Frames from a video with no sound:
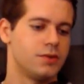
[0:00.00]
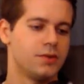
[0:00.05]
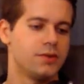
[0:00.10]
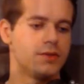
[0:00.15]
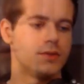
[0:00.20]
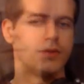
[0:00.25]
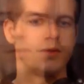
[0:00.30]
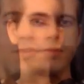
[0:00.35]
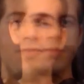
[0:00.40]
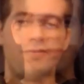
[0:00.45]

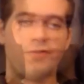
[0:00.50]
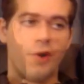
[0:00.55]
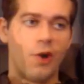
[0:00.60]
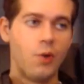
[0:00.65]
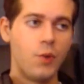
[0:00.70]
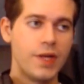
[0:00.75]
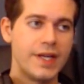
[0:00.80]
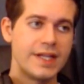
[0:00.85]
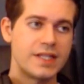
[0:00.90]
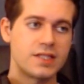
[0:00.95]
Before
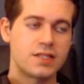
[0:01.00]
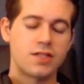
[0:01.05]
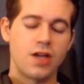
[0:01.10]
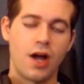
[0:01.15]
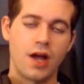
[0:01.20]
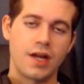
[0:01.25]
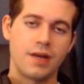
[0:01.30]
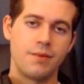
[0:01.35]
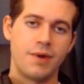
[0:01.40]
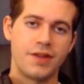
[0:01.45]
we get to
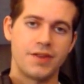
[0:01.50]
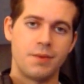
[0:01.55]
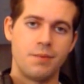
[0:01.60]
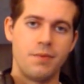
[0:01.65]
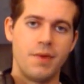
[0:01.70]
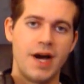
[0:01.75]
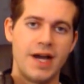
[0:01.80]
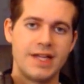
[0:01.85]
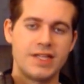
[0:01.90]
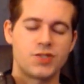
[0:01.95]
talking about the
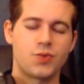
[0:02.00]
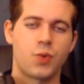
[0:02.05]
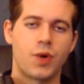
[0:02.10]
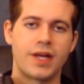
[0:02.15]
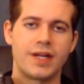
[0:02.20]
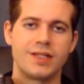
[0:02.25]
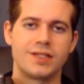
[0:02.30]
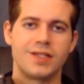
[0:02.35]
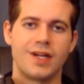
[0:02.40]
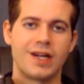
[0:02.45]
mice, we're
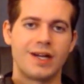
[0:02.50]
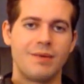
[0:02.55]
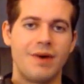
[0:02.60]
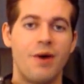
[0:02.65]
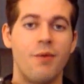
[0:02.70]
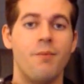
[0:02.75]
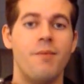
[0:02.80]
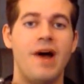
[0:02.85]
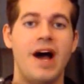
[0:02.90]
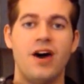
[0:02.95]
going to talk
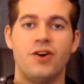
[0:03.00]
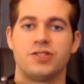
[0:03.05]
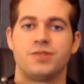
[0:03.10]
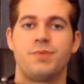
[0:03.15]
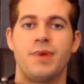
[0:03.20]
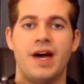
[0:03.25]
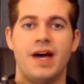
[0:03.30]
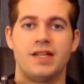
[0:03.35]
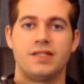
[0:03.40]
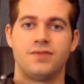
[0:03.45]
about mouse
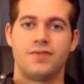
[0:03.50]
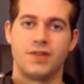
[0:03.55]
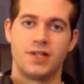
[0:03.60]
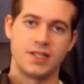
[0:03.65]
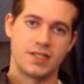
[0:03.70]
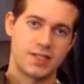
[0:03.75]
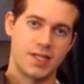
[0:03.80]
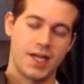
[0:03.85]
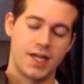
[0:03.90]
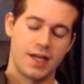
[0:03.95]
pads for a
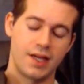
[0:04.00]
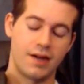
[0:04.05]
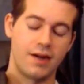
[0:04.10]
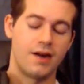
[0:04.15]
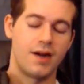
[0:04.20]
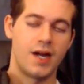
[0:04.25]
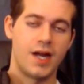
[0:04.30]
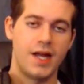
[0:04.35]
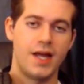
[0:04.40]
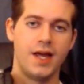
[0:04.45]
second, all
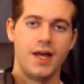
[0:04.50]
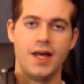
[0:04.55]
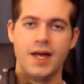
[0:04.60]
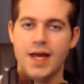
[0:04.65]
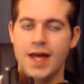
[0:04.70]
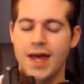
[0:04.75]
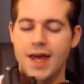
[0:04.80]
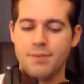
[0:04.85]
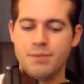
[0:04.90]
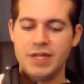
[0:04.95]
right?
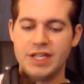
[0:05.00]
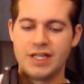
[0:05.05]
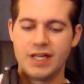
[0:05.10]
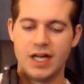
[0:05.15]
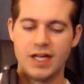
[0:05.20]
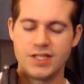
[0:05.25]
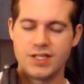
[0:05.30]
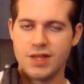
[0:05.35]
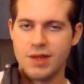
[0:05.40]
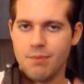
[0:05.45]

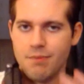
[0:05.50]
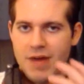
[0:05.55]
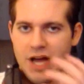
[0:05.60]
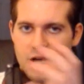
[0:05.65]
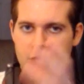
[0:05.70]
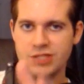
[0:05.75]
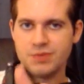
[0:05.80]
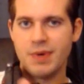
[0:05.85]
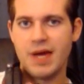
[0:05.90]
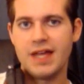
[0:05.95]
Because the
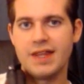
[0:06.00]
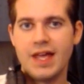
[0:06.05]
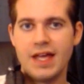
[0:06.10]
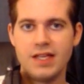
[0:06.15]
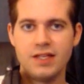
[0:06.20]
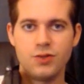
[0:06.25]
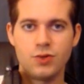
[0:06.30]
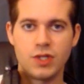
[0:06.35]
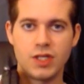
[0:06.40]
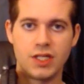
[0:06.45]
mouse pad that
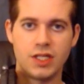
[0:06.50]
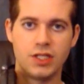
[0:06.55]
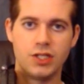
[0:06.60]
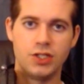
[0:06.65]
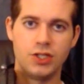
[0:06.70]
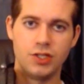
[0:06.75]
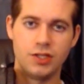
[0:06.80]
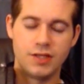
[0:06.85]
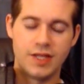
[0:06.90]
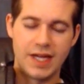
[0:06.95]
you're going
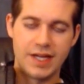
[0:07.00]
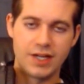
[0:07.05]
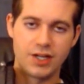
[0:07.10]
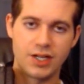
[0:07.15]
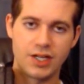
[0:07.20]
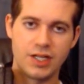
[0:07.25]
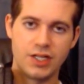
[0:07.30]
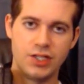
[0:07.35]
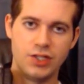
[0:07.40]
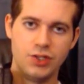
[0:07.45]

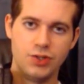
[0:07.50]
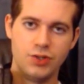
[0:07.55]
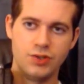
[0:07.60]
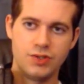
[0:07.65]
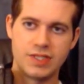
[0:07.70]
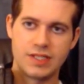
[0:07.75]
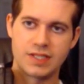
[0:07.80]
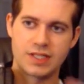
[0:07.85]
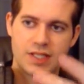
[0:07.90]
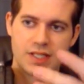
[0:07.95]
to use
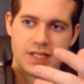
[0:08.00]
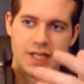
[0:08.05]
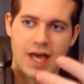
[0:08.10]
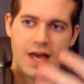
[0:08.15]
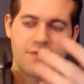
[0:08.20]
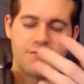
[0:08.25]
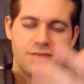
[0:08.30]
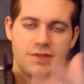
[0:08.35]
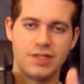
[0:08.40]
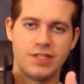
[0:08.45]
is going to
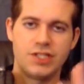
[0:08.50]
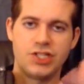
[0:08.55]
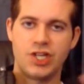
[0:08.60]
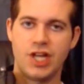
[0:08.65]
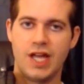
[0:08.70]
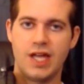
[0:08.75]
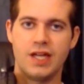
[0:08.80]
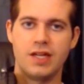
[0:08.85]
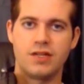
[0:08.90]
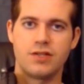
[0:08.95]
heavily
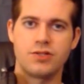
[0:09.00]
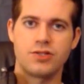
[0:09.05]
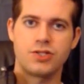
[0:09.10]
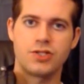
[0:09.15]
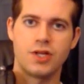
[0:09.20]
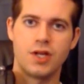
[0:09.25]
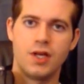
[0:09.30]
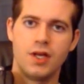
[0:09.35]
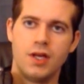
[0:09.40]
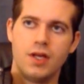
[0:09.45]
change
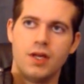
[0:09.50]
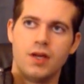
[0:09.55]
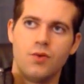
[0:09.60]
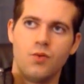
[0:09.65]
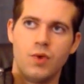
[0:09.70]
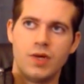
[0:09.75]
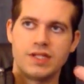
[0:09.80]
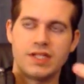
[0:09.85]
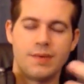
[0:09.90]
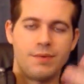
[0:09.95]

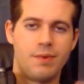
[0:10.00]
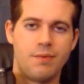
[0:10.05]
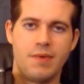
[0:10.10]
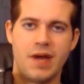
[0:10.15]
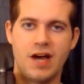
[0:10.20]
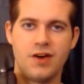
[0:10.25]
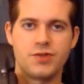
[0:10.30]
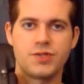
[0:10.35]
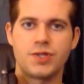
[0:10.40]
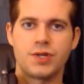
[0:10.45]
what type of
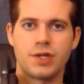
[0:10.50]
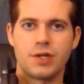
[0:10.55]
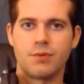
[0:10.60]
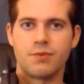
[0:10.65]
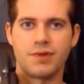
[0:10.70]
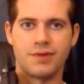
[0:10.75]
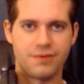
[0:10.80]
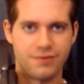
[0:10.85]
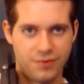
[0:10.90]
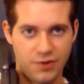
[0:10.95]
mouse you're going to
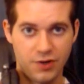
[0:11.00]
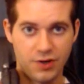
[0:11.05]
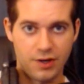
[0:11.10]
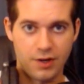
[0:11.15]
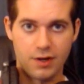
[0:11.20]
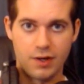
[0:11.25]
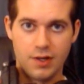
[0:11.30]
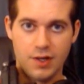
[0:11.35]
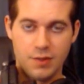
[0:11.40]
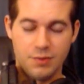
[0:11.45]
prefer,
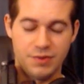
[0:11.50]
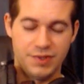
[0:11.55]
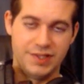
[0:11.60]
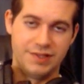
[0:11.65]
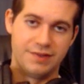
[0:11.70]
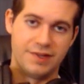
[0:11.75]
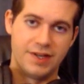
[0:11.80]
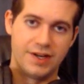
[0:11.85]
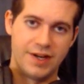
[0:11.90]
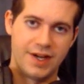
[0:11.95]
believe
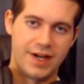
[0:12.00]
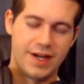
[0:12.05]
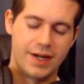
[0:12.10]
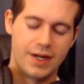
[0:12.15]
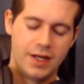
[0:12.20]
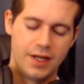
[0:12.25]
it or not.